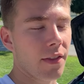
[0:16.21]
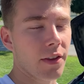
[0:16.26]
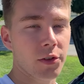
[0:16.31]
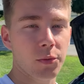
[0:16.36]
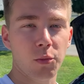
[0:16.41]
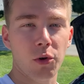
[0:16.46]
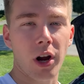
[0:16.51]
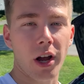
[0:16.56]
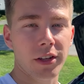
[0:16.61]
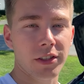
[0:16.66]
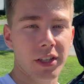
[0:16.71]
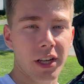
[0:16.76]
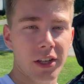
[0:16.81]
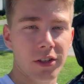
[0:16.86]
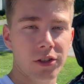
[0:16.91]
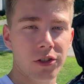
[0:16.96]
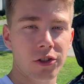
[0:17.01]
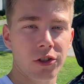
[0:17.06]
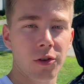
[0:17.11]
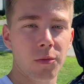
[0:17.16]
This
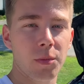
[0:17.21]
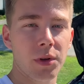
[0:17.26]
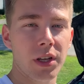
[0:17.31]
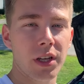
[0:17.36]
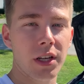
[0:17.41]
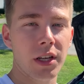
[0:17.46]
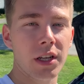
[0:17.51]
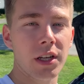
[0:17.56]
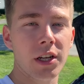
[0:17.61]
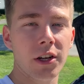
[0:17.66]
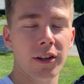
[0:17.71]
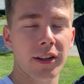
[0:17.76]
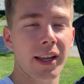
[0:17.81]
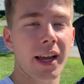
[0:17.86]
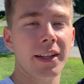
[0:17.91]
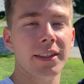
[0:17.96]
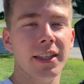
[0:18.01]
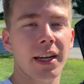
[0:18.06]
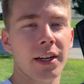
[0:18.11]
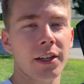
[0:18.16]
process should be nearly
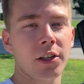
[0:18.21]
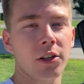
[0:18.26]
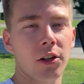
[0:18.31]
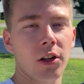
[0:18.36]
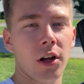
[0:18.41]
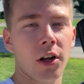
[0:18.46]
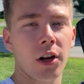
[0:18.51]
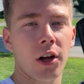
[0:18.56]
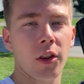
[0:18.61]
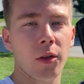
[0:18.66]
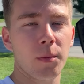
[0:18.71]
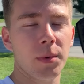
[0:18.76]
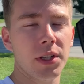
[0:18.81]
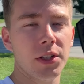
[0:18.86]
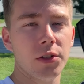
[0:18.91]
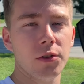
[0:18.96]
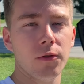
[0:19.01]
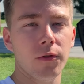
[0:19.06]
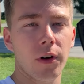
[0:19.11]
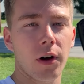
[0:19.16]
identical on all the
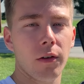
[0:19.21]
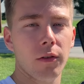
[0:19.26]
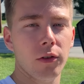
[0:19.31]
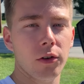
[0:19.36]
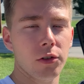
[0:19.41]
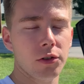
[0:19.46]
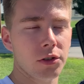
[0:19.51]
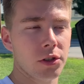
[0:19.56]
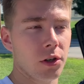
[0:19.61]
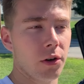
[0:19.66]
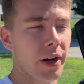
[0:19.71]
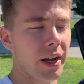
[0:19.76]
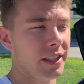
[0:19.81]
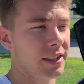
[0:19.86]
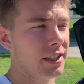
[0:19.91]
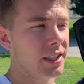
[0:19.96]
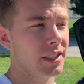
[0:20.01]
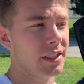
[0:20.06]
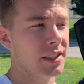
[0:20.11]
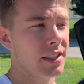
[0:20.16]
P2 Volvos, so
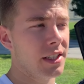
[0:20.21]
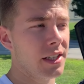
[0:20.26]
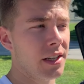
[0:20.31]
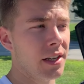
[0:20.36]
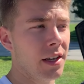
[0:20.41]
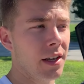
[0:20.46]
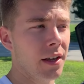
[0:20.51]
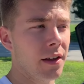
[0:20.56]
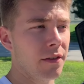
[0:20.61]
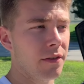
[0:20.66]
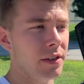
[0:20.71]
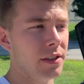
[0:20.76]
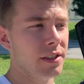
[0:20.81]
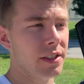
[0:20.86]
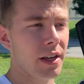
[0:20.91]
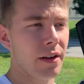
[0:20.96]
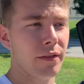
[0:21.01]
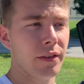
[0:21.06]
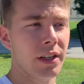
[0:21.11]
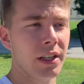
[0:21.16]
S60,
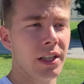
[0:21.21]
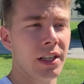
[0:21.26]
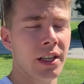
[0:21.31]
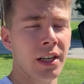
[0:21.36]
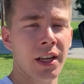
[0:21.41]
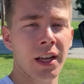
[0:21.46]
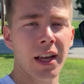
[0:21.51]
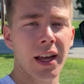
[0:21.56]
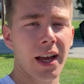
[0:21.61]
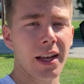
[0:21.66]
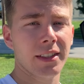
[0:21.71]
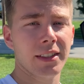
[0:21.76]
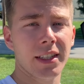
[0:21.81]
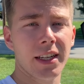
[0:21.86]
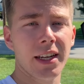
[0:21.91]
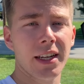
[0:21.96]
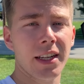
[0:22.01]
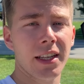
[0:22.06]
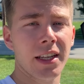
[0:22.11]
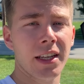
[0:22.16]
V70,
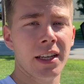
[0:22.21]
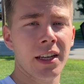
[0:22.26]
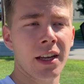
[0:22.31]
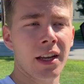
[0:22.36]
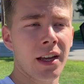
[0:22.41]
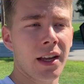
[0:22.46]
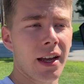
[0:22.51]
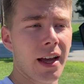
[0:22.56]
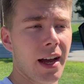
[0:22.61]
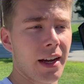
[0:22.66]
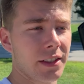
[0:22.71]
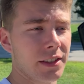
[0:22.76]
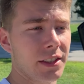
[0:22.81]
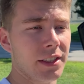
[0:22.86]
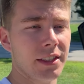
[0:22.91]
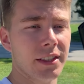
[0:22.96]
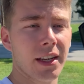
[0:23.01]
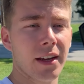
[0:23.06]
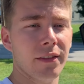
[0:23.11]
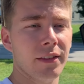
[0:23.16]
S80,
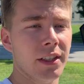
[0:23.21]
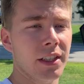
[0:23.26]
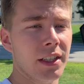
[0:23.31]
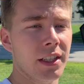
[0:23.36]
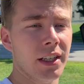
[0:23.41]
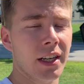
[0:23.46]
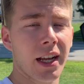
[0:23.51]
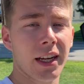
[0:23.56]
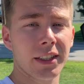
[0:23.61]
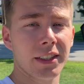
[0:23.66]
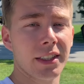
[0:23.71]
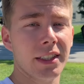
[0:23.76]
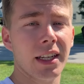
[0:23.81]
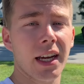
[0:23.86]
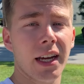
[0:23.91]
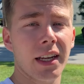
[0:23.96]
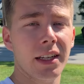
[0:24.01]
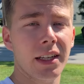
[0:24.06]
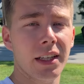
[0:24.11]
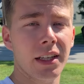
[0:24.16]
XC70,
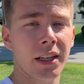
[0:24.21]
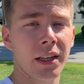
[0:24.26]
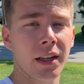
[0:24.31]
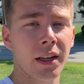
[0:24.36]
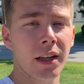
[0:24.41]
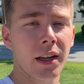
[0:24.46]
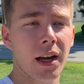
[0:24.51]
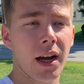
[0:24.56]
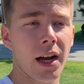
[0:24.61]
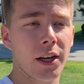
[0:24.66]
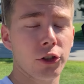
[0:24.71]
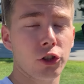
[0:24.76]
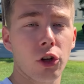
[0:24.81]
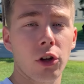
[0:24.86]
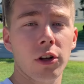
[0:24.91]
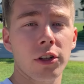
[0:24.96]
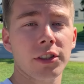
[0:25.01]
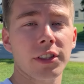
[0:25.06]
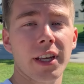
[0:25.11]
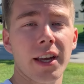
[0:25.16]
and XC90, so
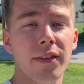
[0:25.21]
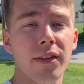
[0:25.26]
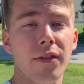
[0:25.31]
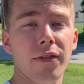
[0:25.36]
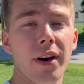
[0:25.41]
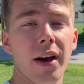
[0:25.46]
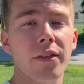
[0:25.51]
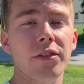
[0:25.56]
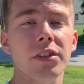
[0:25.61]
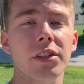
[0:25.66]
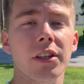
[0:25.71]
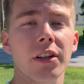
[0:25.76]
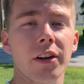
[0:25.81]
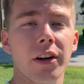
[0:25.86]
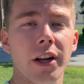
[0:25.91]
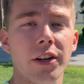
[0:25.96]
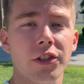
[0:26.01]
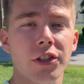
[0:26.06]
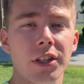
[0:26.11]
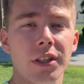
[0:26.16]
long as they have the 5-cylinder
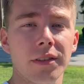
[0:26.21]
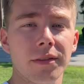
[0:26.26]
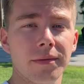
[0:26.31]
engine.